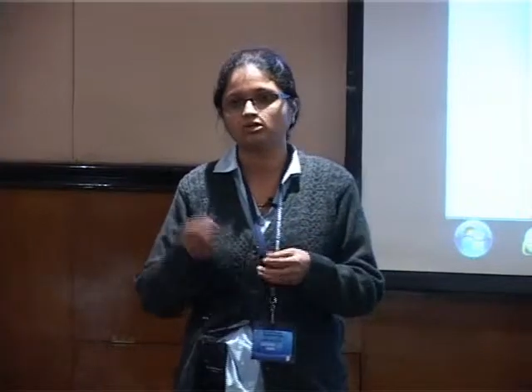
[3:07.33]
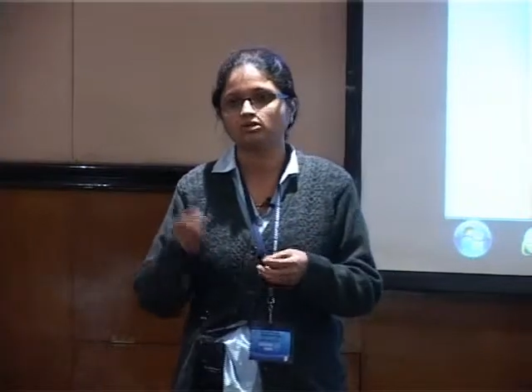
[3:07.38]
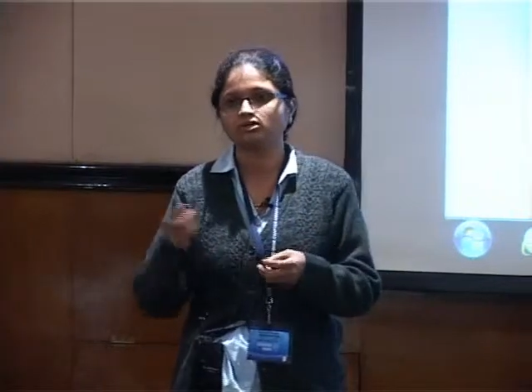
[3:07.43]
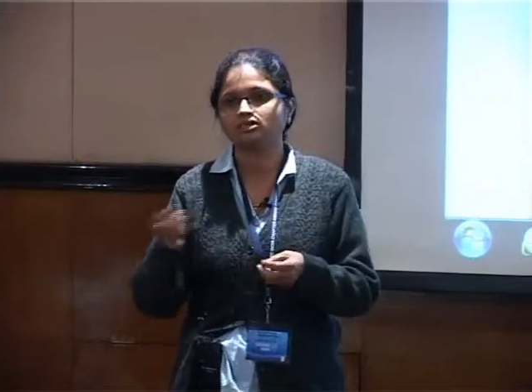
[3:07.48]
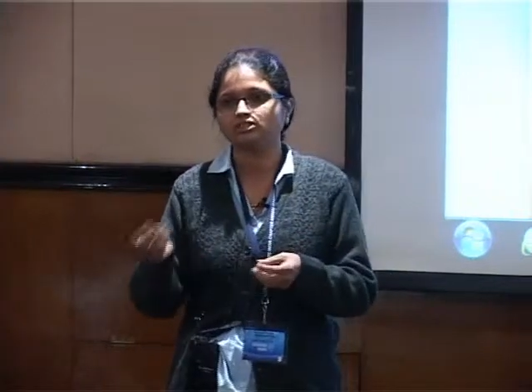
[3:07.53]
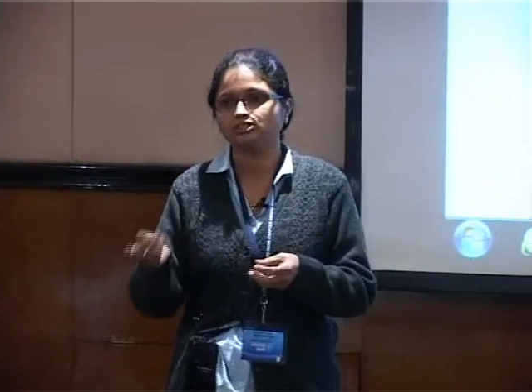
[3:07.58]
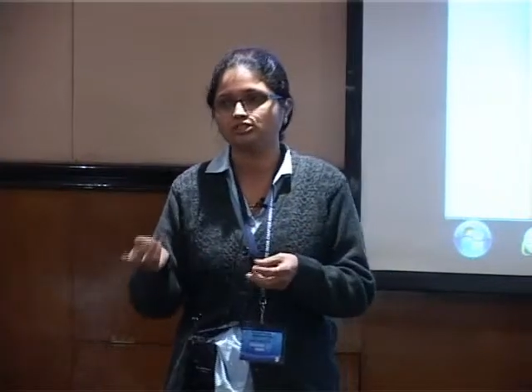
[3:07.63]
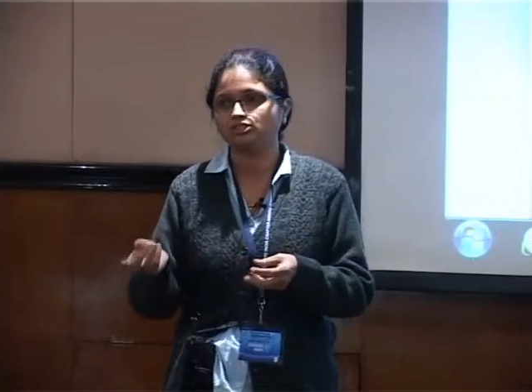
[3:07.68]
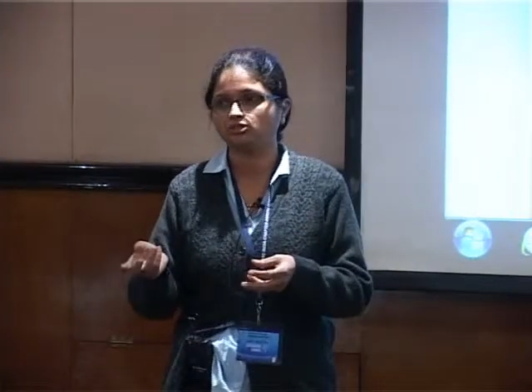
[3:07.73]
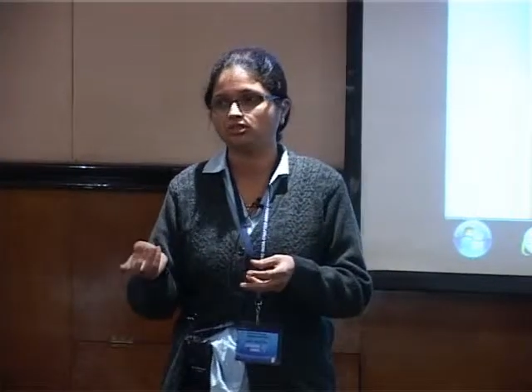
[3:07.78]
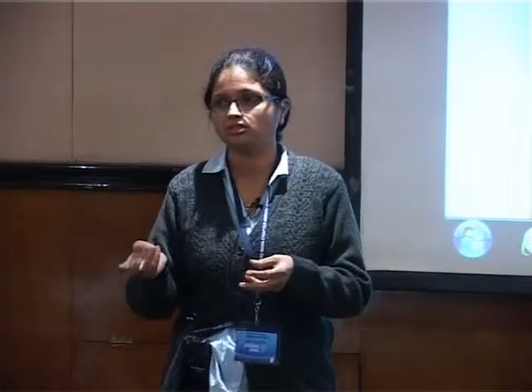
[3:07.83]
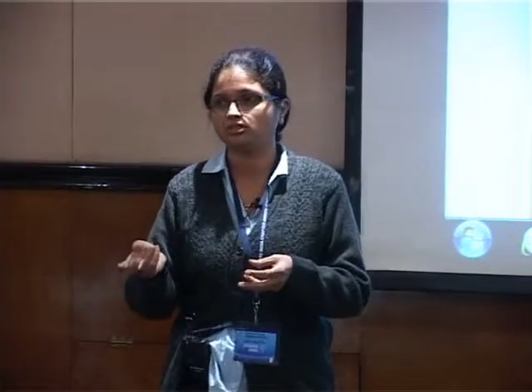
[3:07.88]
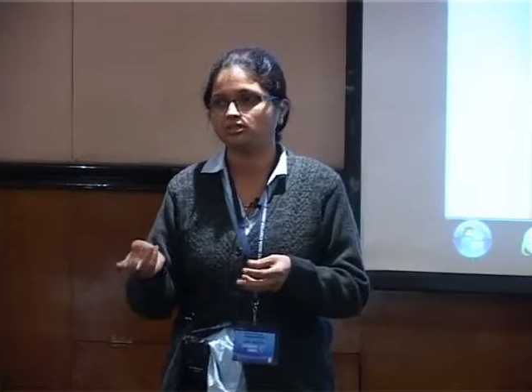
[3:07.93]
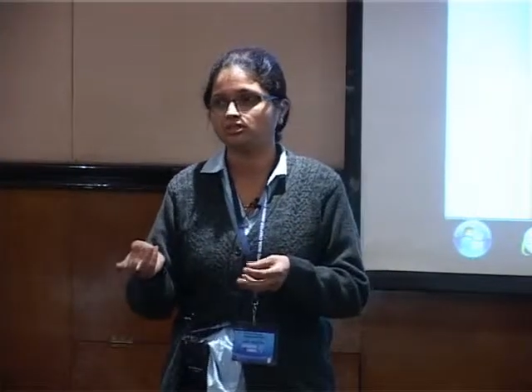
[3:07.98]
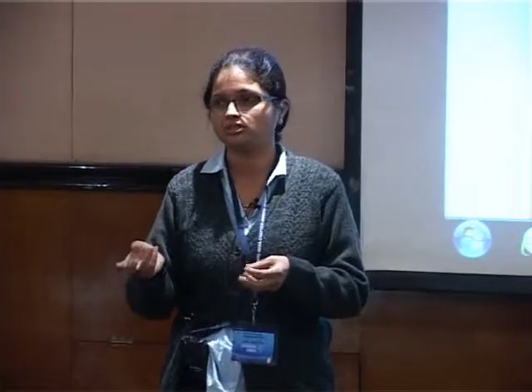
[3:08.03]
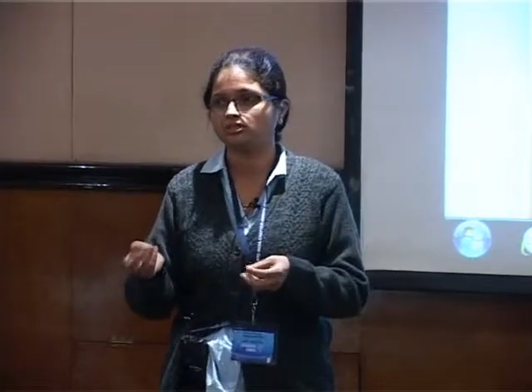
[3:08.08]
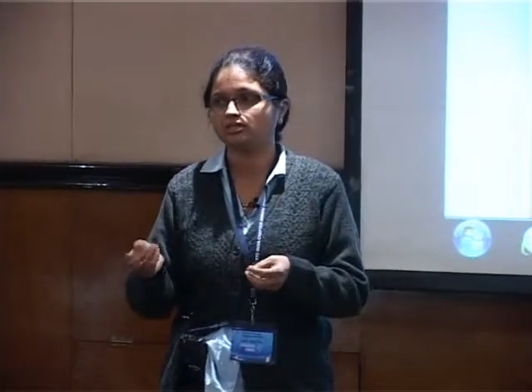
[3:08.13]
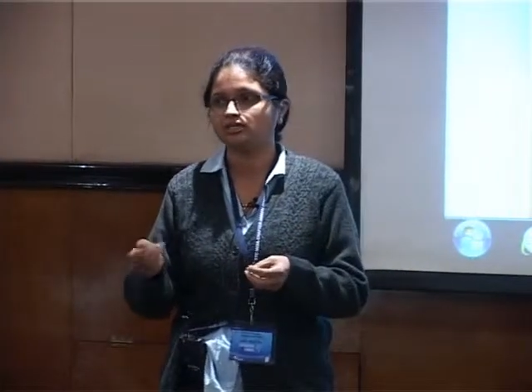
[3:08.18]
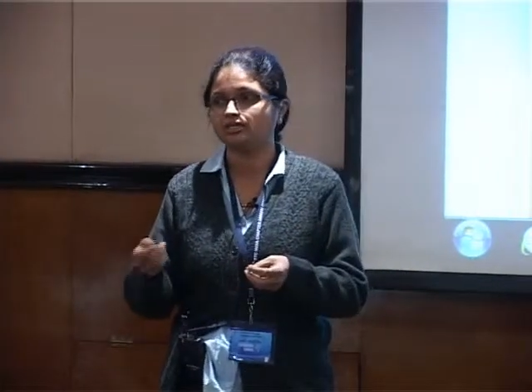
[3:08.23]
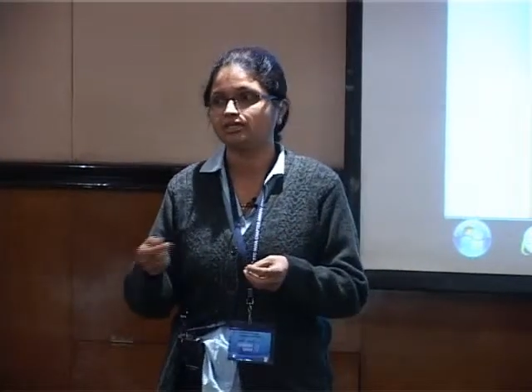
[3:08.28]
on
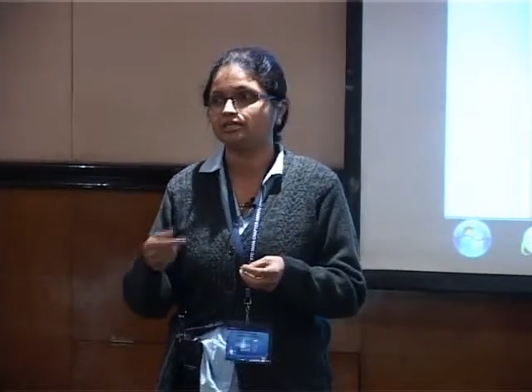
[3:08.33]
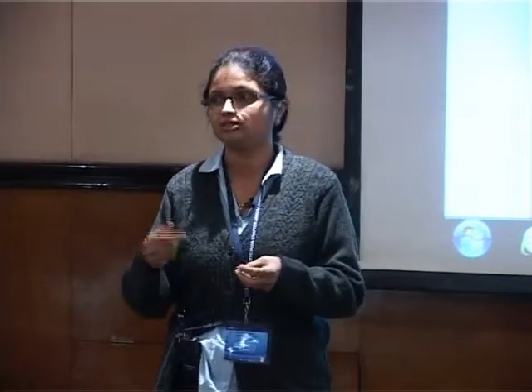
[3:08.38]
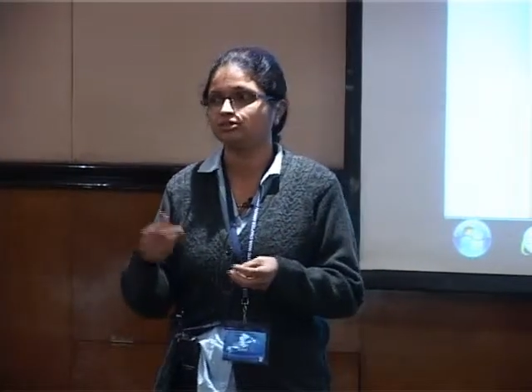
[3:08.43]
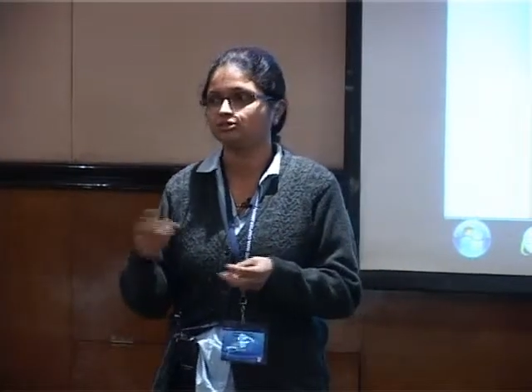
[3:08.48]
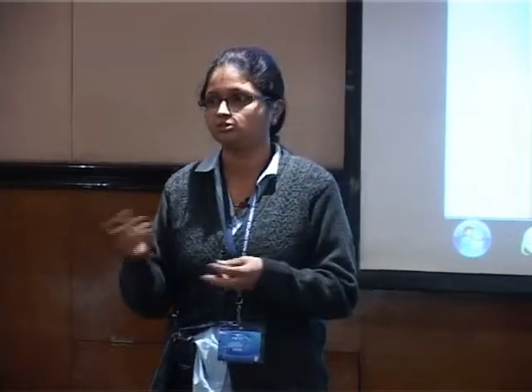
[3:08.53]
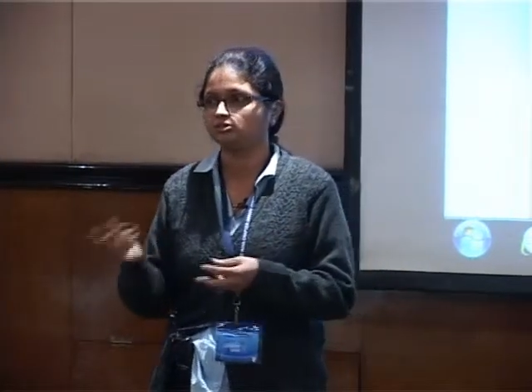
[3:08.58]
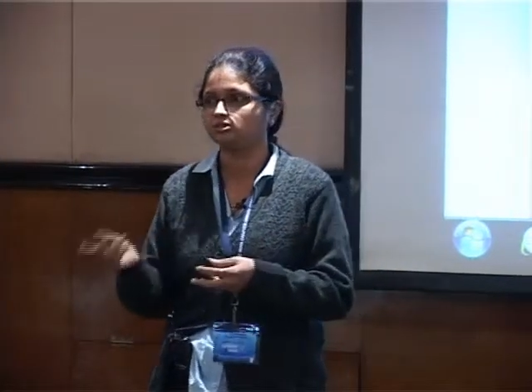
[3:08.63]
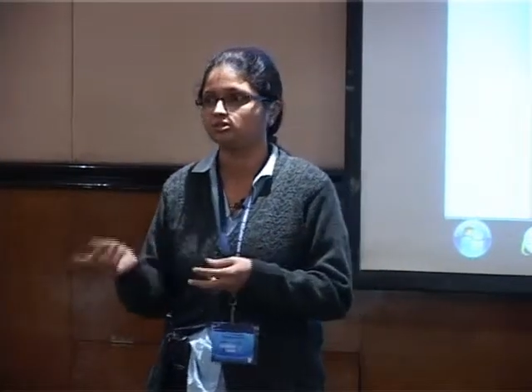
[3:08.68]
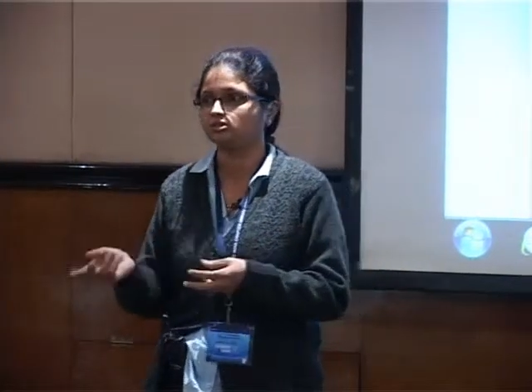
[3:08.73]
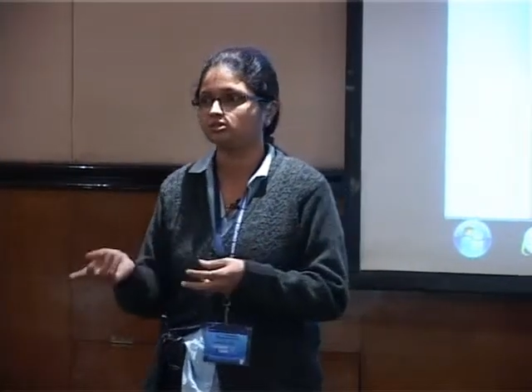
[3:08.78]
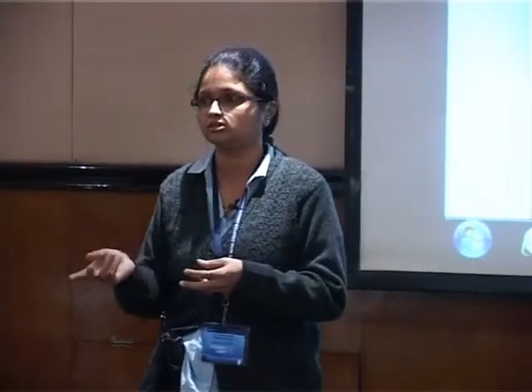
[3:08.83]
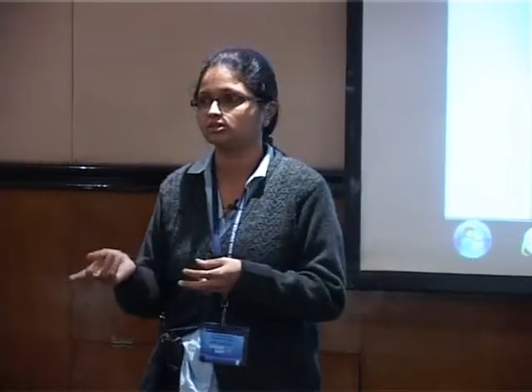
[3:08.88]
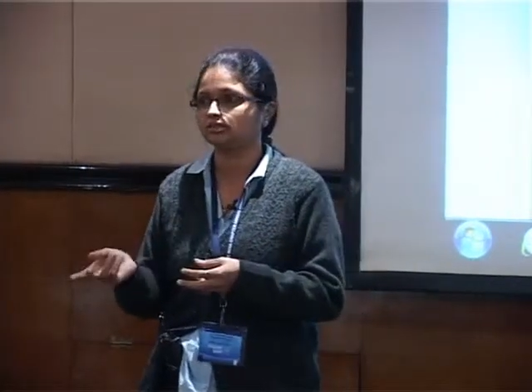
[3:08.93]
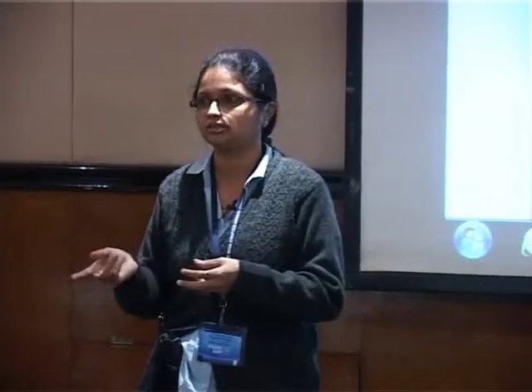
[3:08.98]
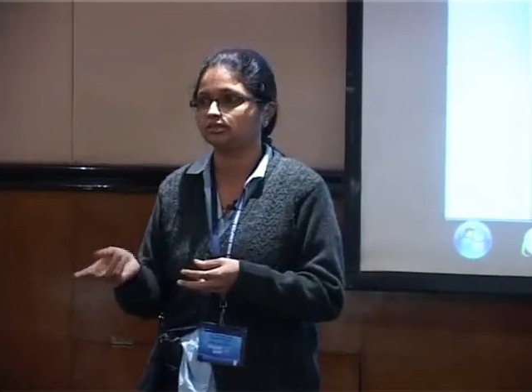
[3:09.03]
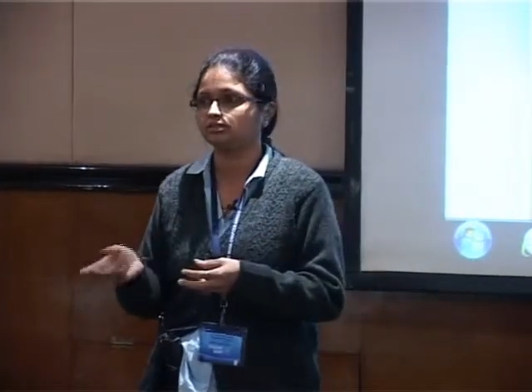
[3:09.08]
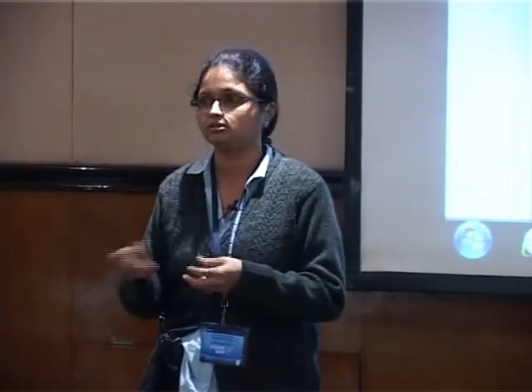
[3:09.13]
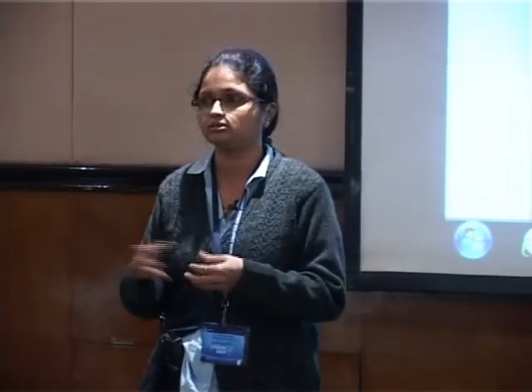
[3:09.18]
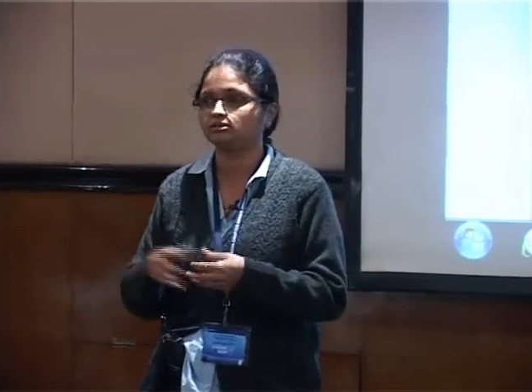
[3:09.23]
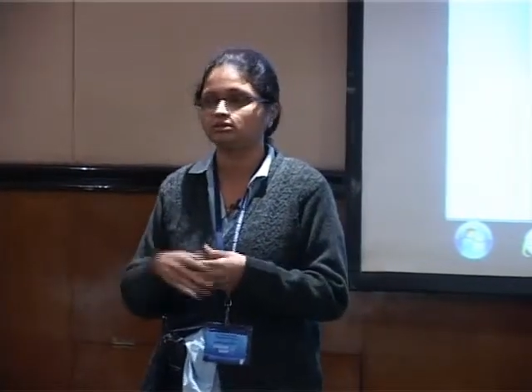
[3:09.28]
installation guide, users
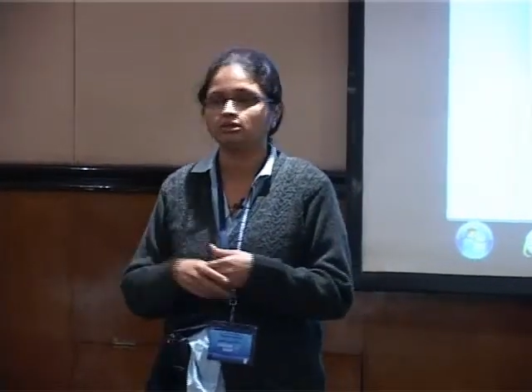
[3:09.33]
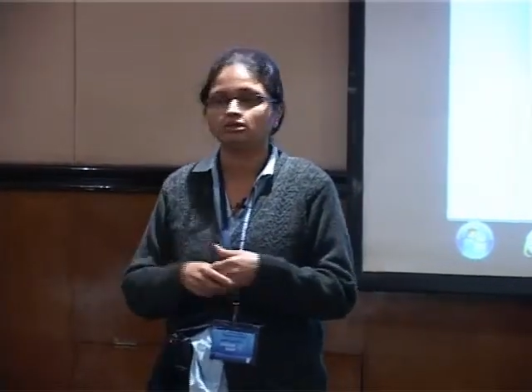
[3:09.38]
guide.